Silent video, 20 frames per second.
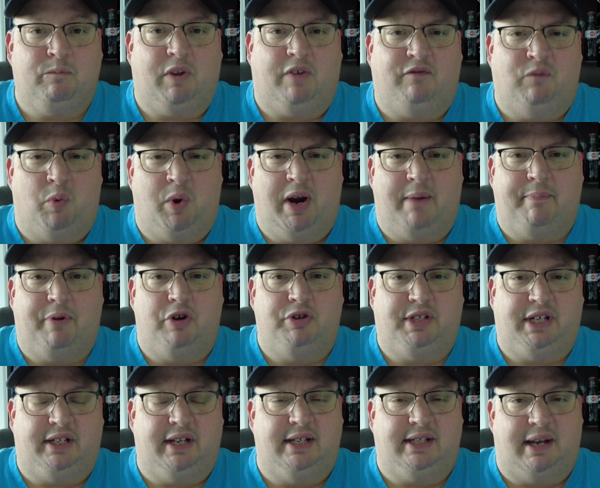from when I'm
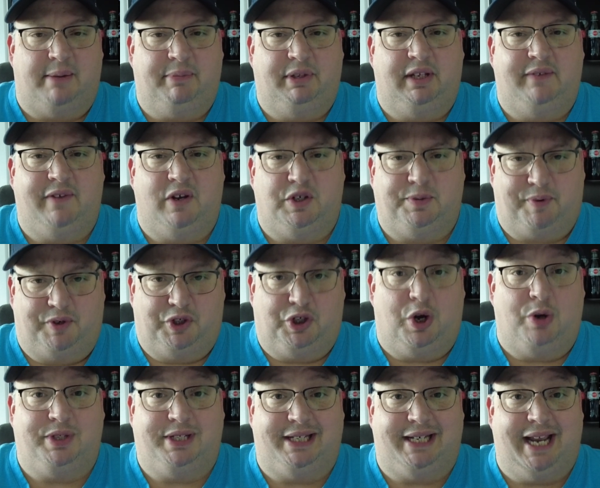posting this, I believe they're supposed to
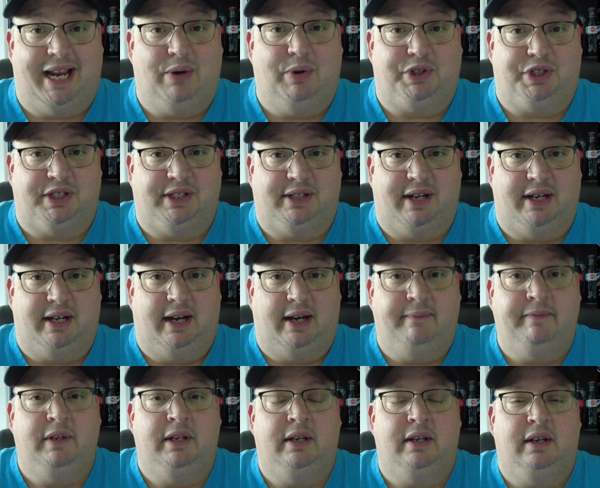go today, which is Sunday.